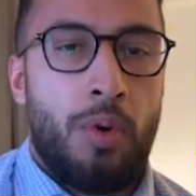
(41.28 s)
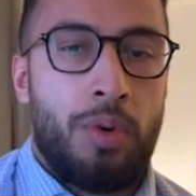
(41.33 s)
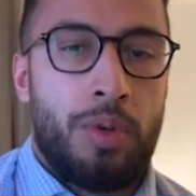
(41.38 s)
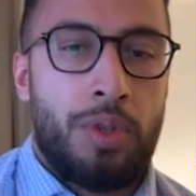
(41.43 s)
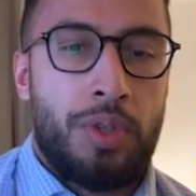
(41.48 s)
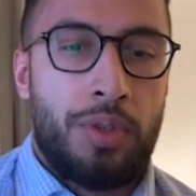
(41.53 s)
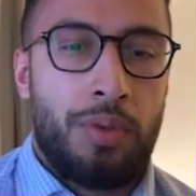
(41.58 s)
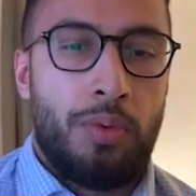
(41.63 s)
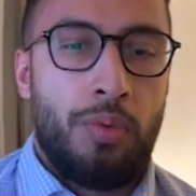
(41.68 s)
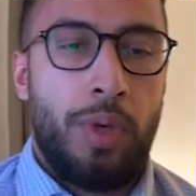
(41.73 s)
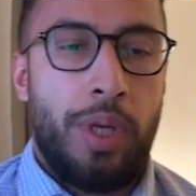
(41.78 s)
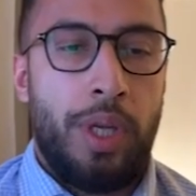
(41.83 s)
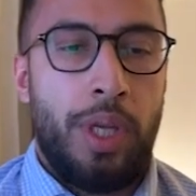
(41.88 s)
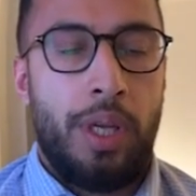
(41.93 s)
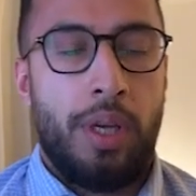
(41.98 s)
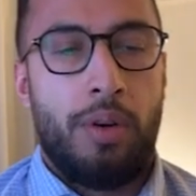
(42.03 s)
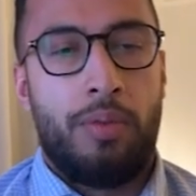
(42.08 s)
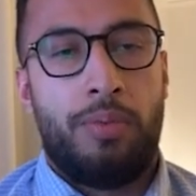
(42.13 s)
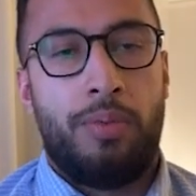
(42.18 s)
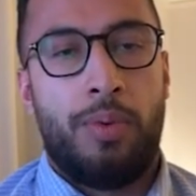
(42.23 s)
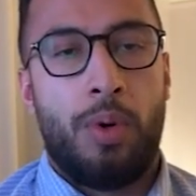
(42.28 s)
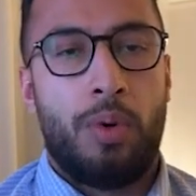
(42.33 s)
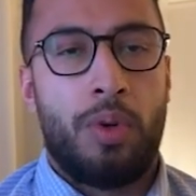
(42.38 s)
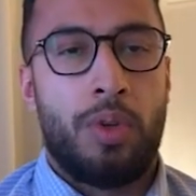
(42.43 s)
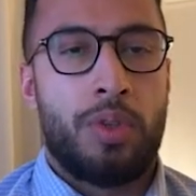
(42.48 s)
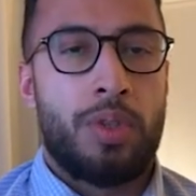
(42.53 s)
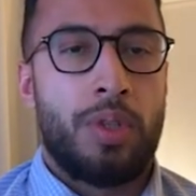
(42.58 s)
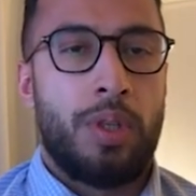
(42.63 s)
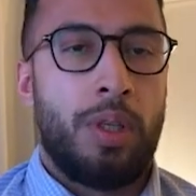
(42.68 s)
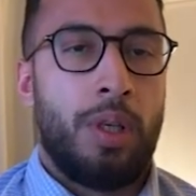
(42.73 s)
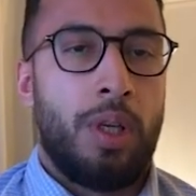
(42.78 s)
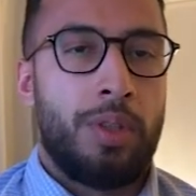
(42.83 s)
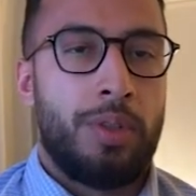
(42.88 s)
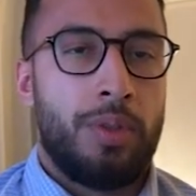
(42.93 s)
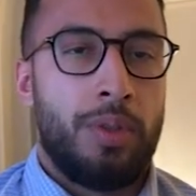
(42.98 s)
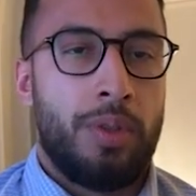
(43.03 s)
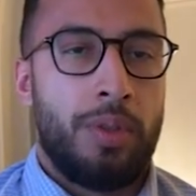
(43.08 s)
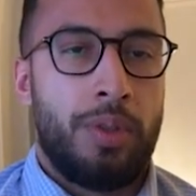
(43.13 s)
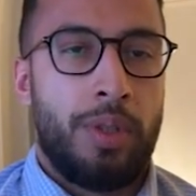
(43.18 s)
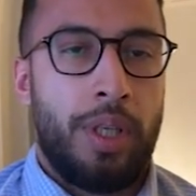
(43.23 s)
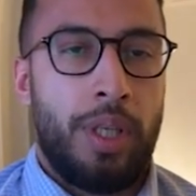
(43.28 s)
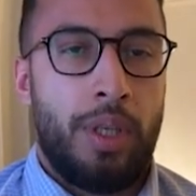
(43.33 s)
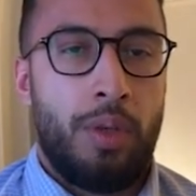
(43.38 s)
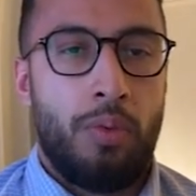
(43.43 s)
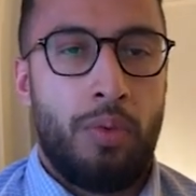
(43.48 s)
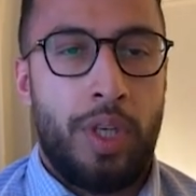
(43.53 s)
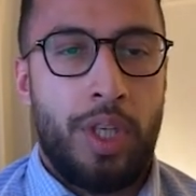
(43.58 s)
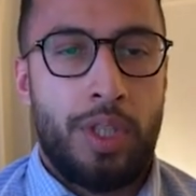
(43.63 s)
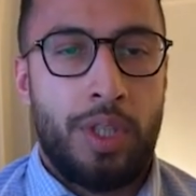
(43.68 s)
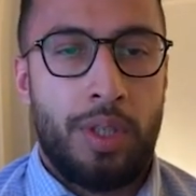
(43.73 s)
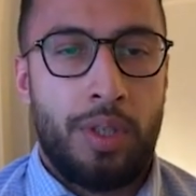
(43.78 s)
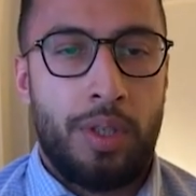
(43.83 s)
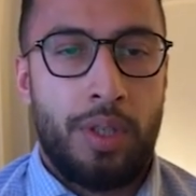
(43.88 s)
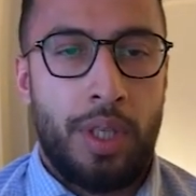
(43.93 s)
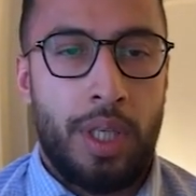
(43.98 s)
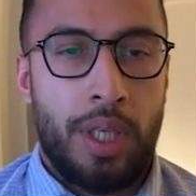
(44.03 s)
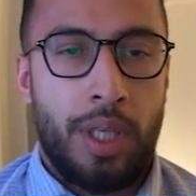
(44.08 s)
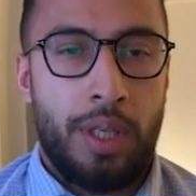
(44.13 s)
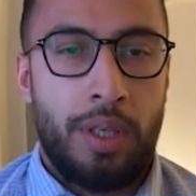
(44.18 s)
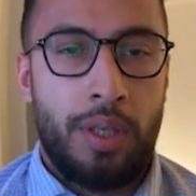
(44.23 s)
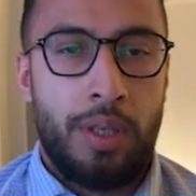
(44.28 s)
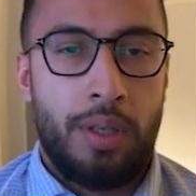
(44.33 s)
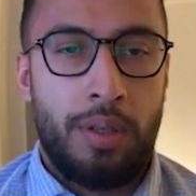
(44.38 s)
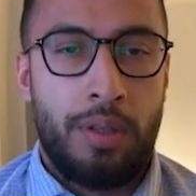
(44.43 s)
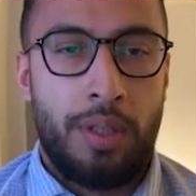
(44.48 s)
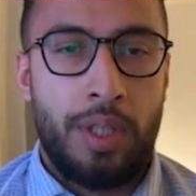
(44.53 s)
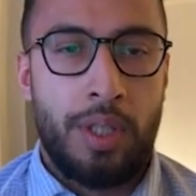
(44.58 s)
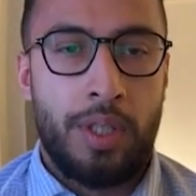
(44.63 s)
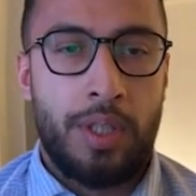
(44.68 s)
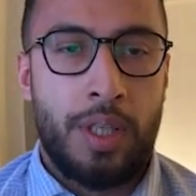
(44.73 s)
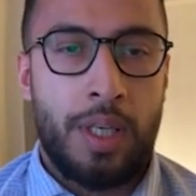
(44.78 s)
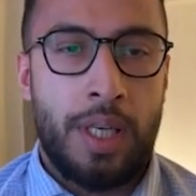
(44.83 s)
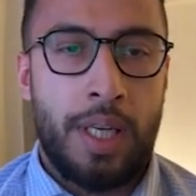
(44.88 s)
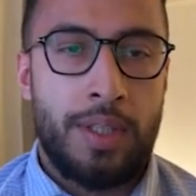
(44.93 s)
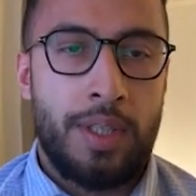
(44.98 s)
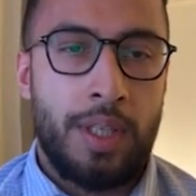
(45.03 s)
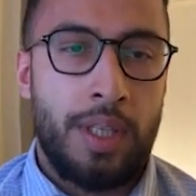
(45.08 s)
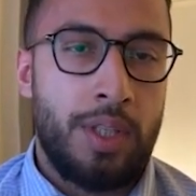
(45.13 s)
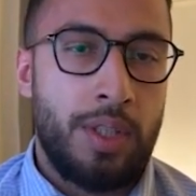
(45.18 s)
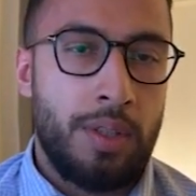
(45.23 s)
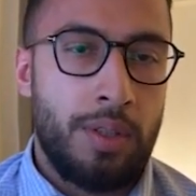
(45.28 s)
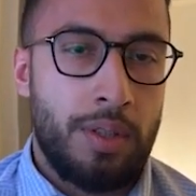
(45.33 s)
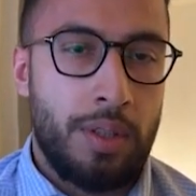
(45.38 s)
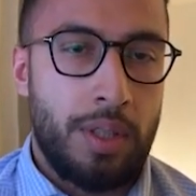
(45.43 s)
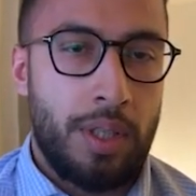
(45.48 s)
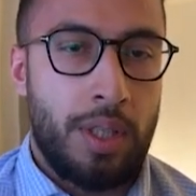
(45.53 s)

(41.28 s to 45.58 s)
course, we focus a lot on innovation and digitalization.